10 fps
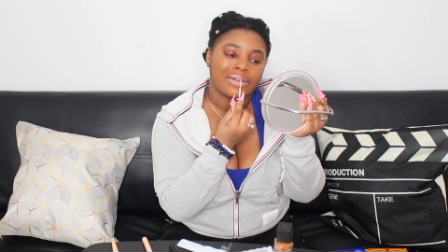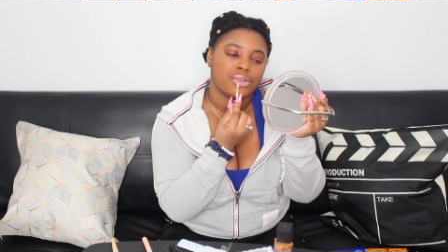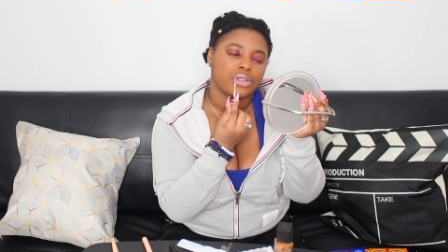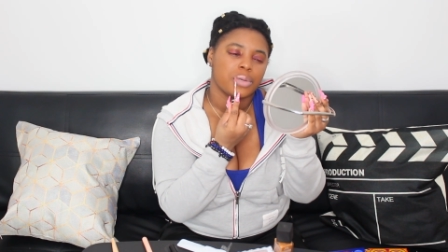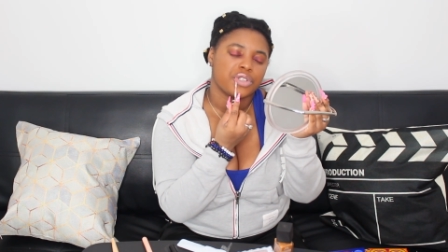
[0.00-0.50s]

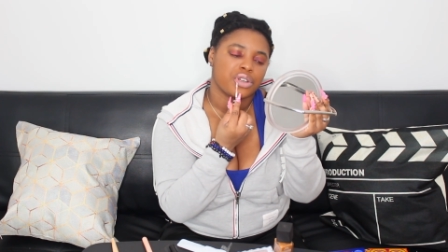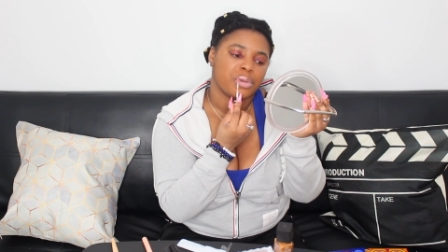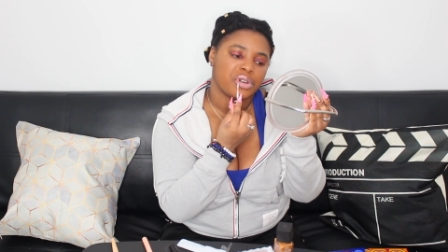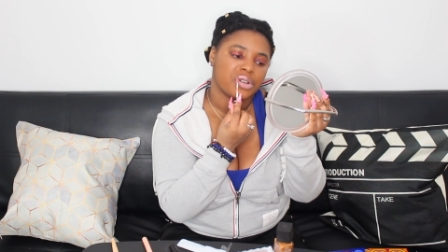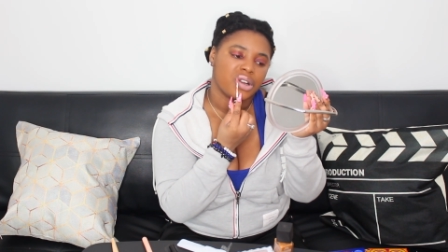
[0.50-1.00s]
Or lip
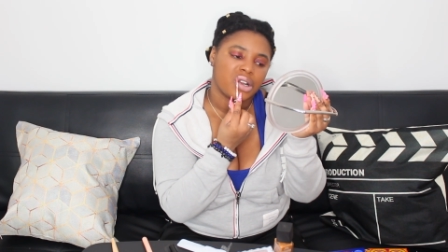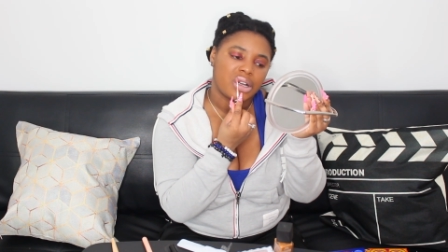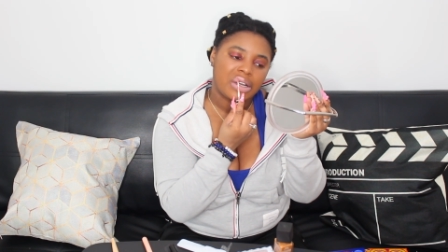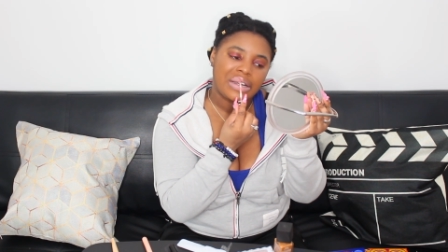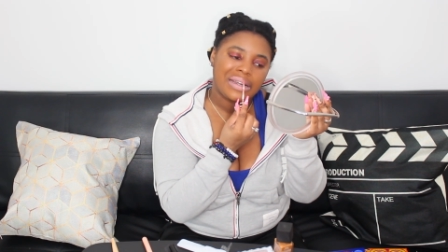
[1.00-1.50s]
shimmer.
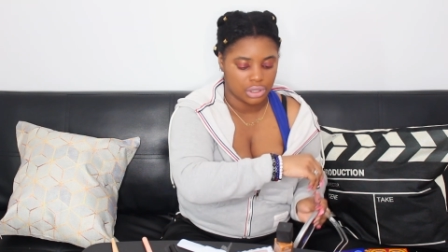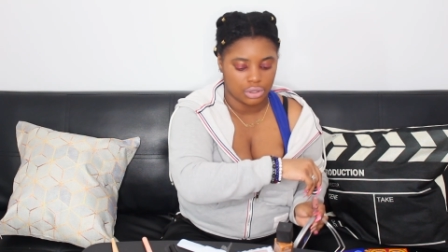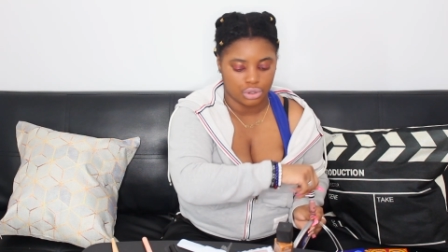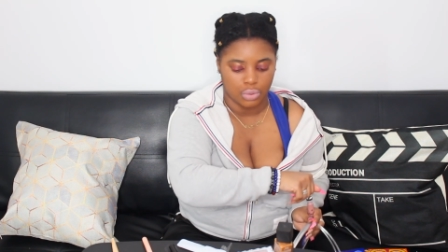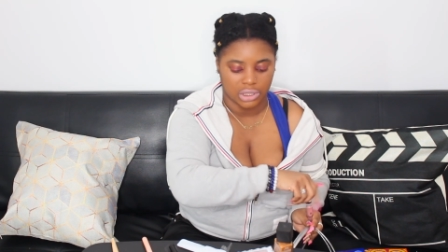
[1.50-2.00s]
I'm
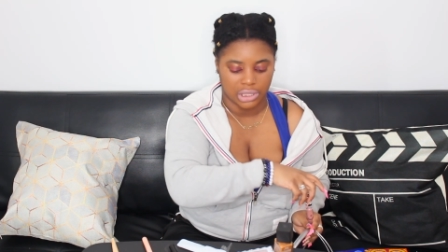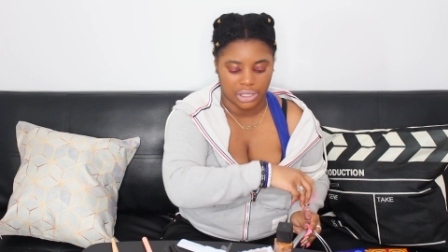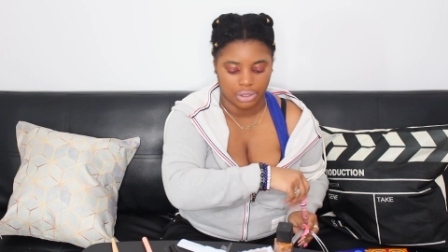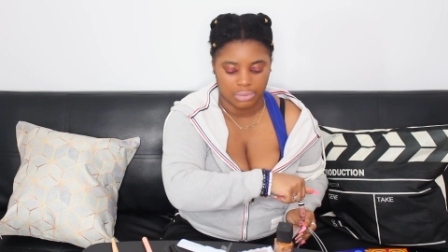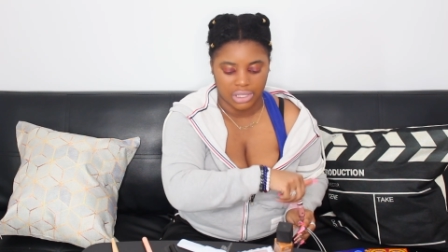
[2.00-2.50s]
gonna do one
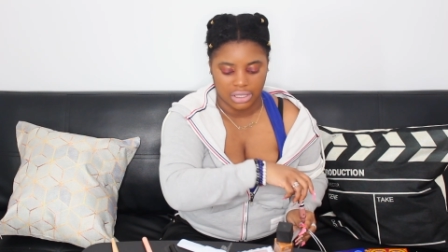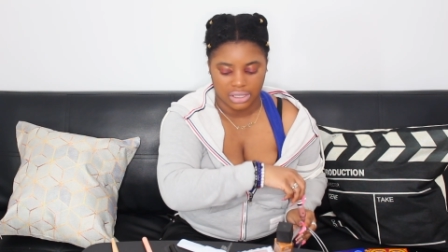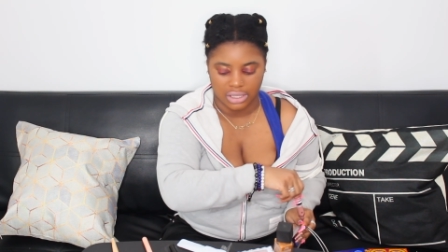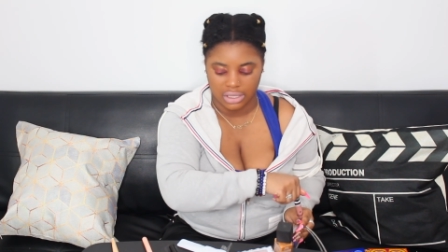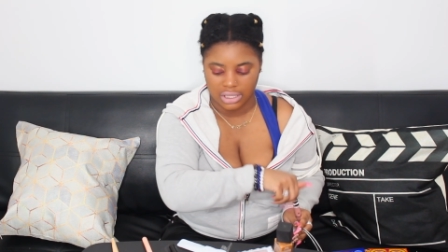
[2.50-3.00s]
layer
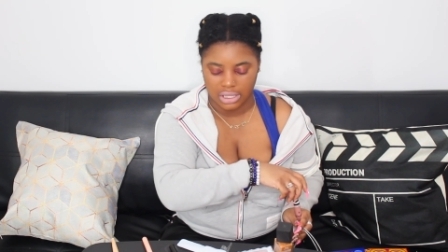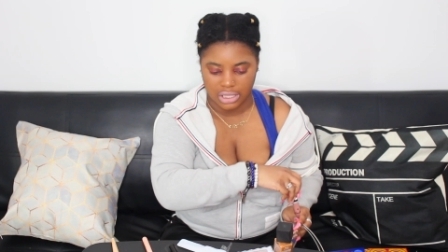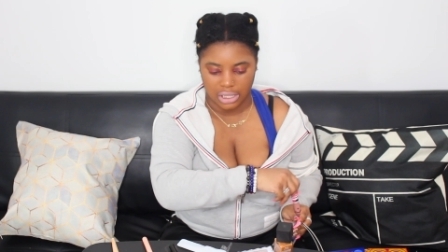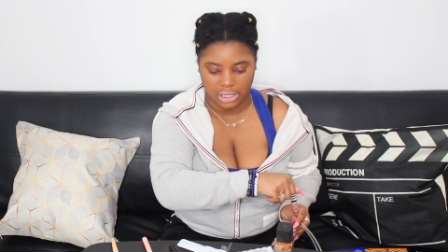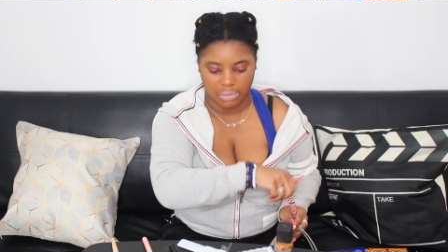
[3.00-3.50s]
because this
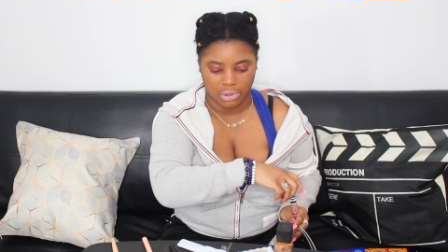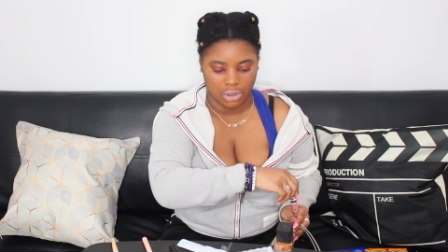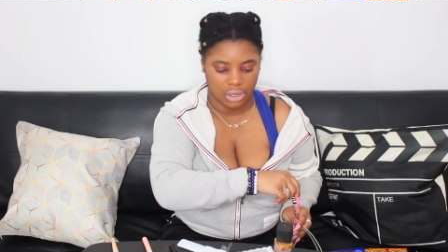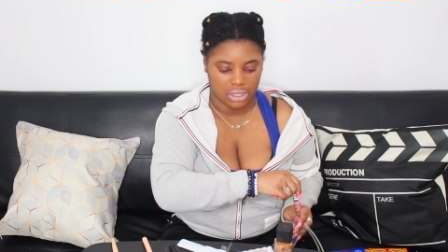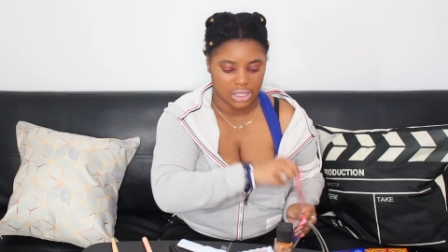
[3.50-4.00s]
lip
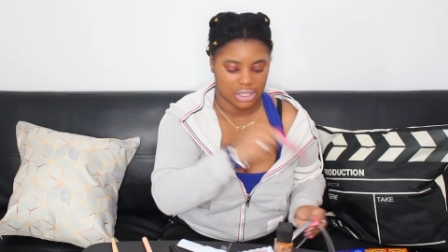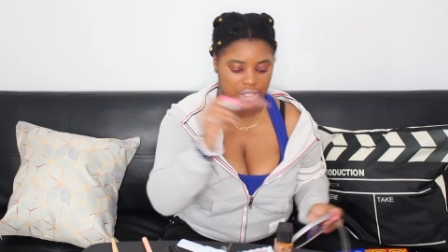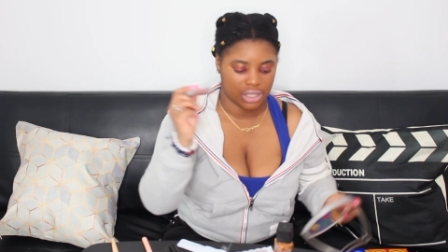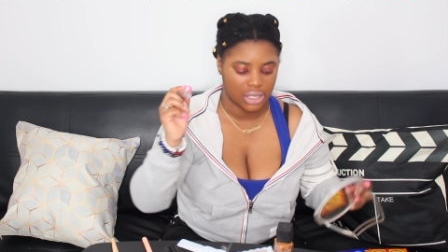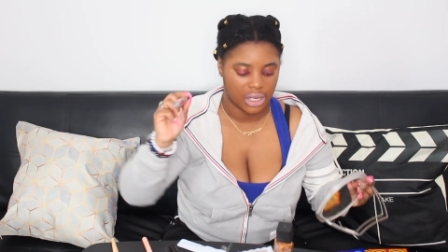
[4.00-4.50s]
gloss is
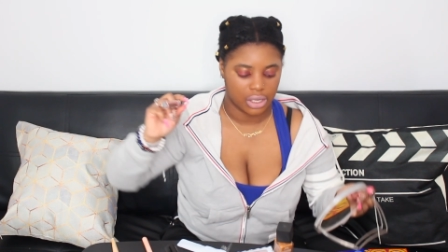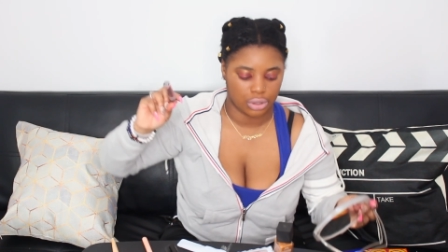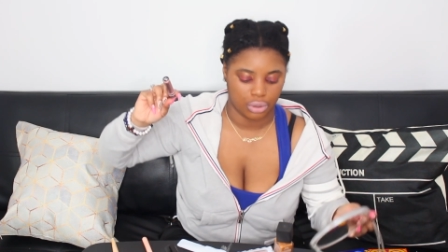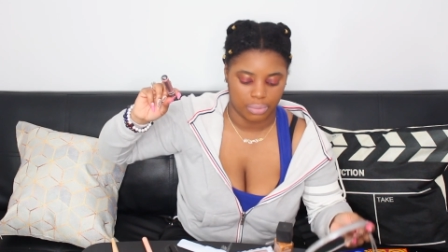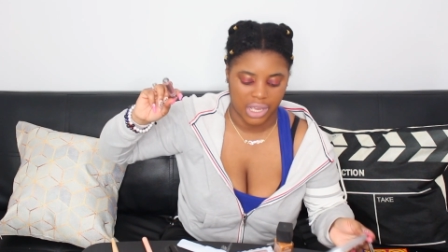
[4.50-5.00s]
just like a
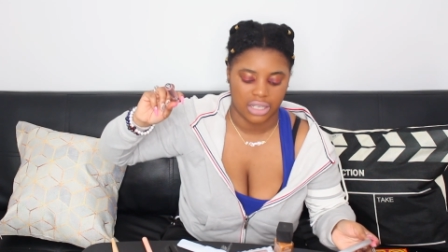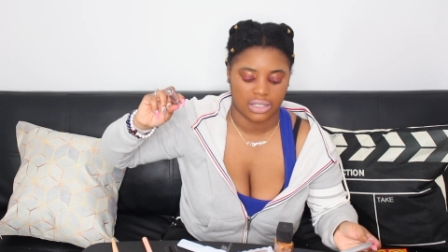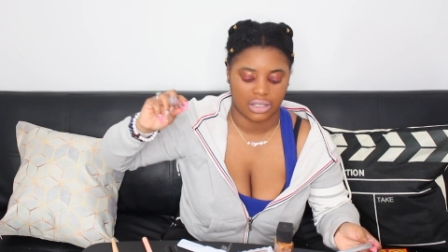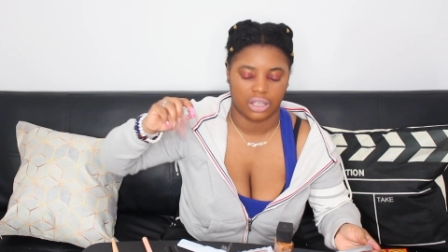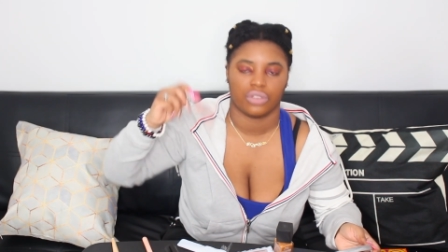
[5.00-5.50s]
little
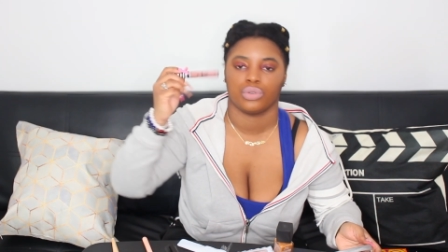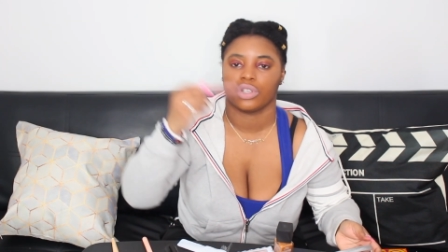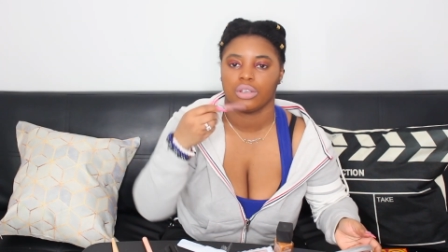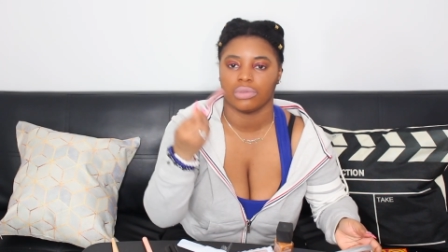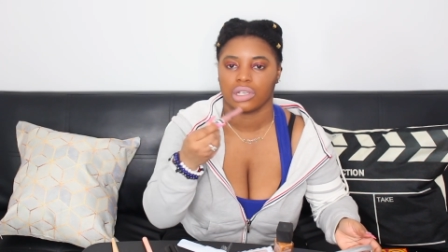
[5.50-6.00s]
pasty and if you
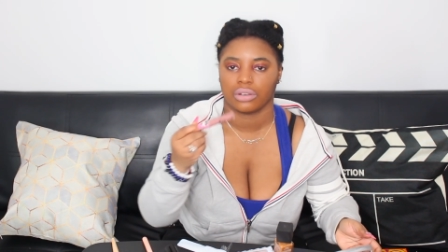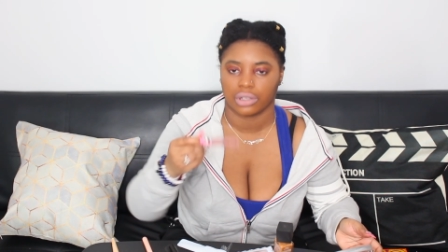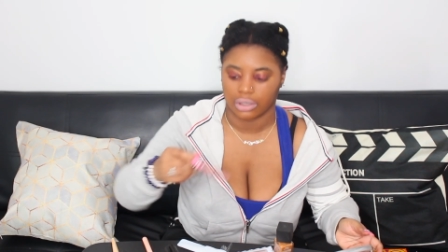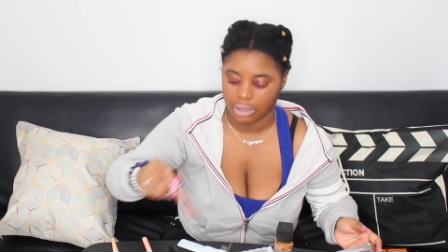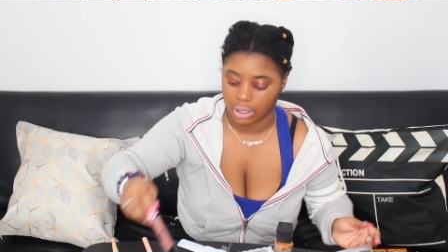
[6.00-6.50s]
keep
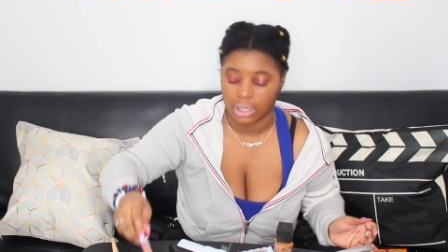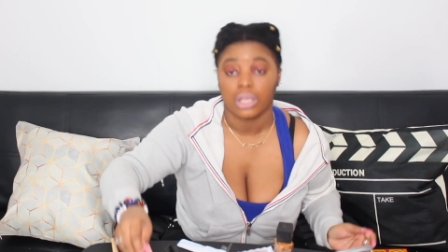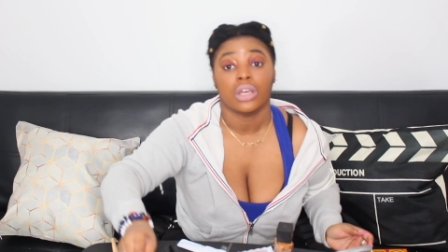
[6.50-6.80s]
layering it on,